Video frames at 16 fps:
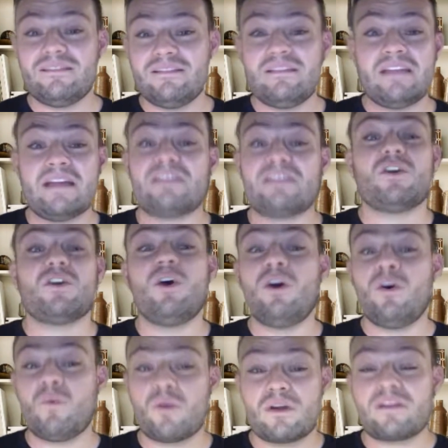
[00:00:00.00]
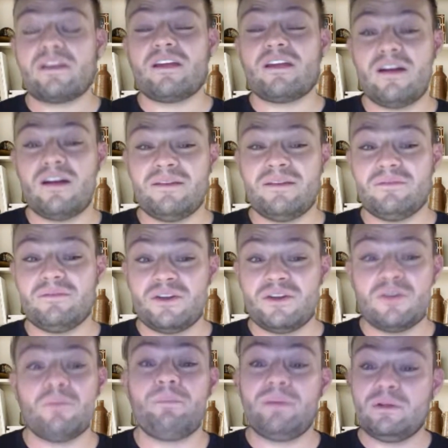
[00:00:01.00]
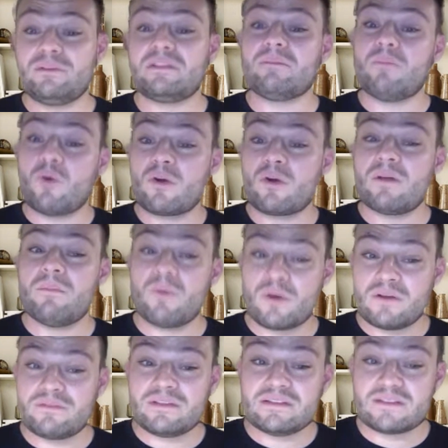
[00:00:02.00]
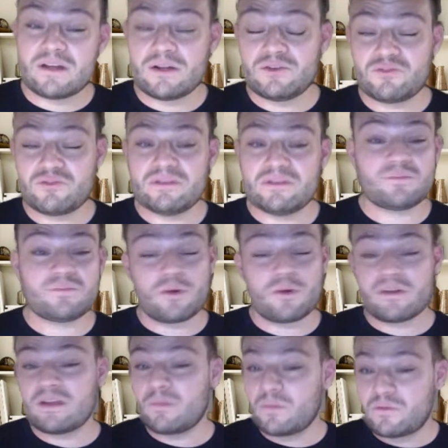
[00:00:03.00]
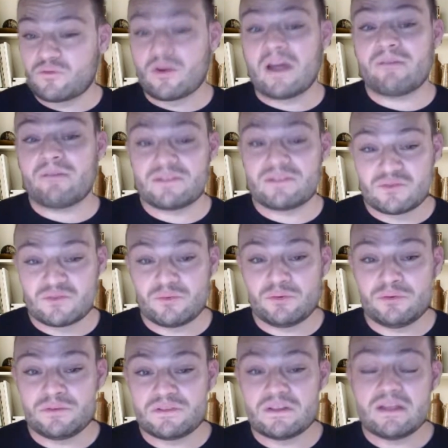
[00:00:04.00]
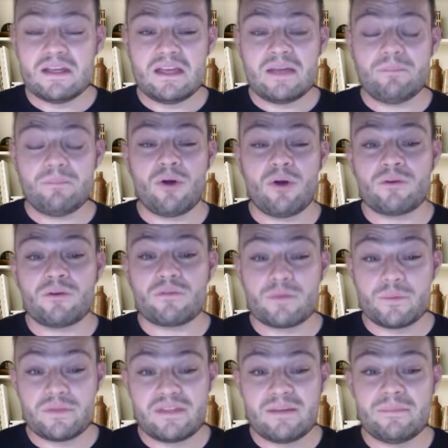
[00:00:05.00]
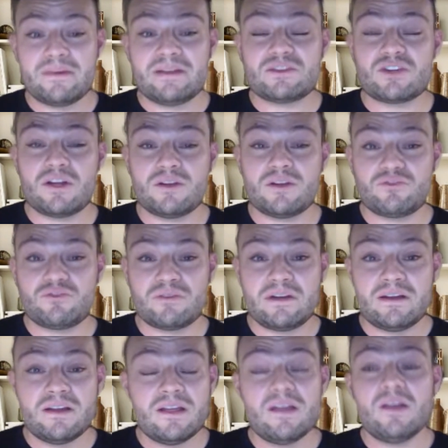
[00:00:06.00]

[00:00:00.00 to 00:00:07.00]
that's all working on, building more and more of these countries, working with driving schools and partnering with them in each country.